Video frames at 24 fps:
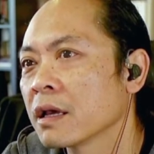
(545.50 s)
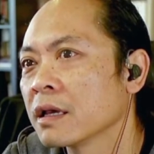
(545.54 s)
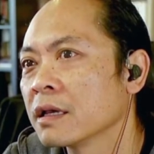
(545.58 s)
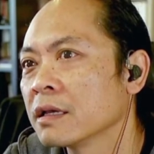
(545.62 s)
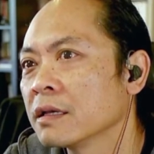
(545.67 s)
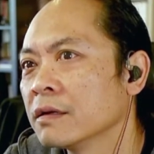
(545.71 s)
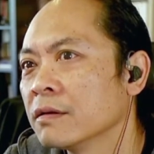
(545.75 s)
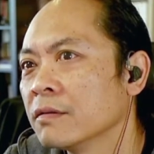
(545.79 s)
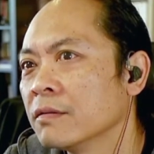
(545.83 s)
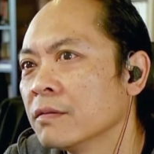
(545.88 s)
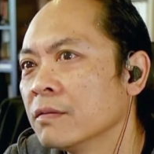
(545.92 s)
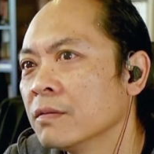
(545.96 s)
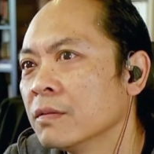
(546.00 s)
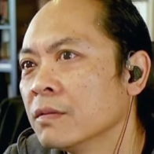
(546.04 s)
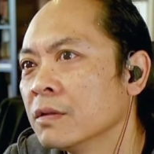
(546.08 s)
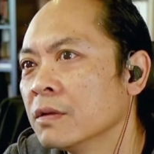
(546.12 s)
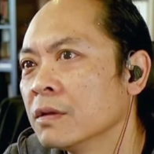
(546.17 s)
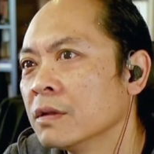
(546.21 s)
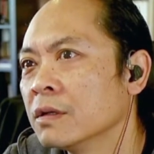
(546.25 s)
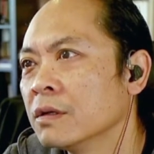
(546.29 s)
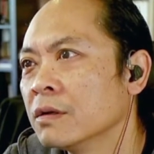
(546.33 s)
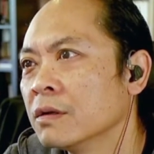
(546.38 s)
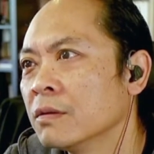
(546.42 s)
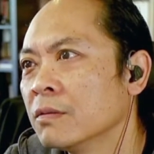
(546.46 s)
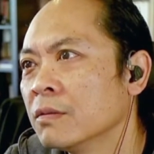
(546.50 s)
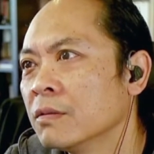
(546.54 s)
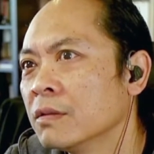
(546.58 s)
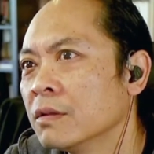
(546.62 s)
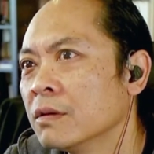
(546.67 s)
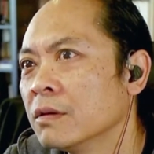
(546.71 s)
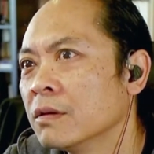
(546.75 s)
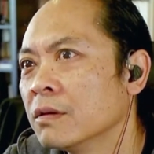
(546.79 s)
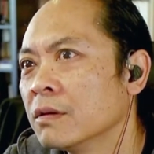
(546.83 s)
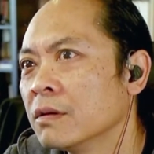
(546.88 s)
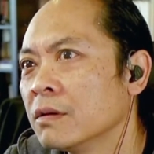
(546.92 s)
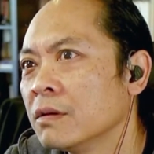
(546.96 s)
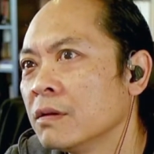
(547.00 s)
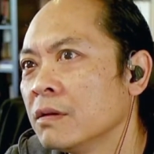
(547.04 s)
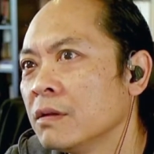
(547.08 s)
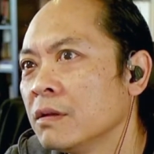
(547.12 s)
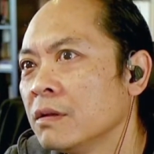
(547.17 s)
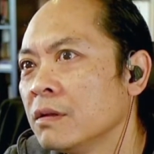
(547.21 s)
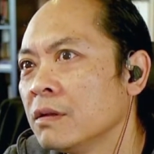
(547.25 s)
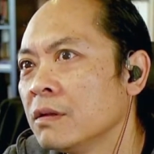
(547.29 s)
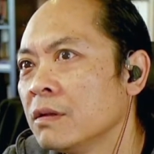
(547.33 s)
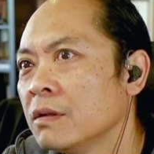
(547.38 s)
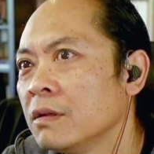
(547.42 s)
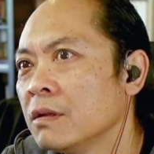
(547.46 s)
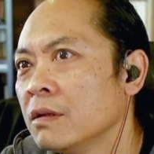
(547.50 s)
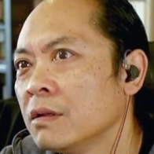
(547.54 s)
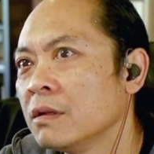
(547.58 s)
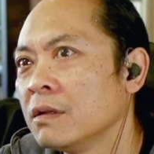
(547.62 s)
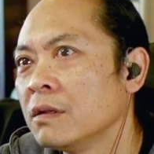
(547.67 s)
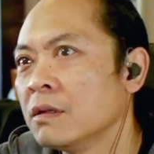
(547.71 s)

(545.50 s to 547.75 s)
I forgot what it was. Anyways, I got the second highest